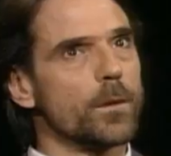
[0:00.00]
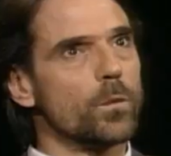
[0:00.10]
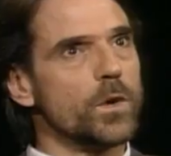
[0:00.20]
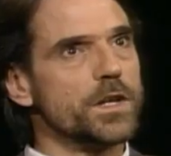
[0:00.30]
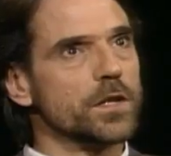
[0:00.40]

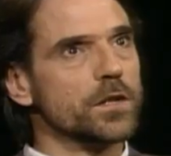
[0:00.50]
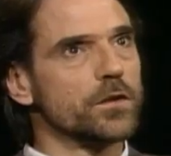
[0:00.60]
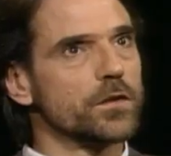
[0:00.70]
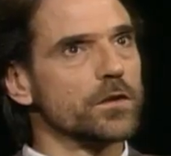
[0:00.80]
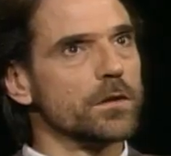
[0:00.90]
we didn't
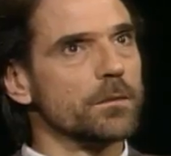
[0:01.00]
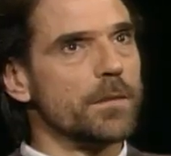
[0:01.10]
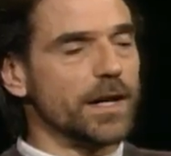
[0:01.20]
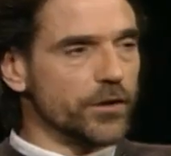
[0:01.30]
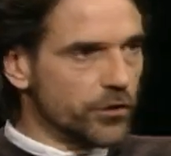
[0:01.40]

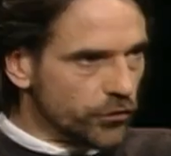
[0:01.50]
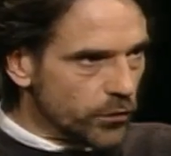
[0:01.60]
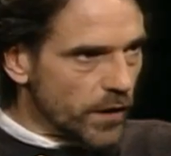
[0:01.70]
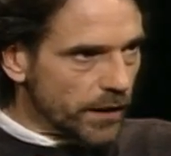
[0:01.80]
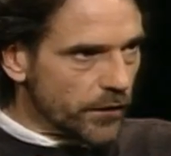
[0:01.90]
manage to do
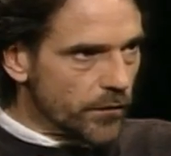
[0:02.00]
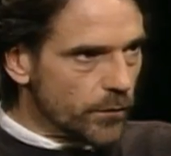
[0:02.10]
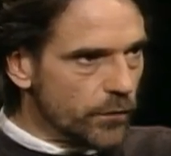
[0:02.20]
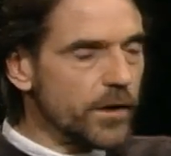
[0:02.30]
that in the movie,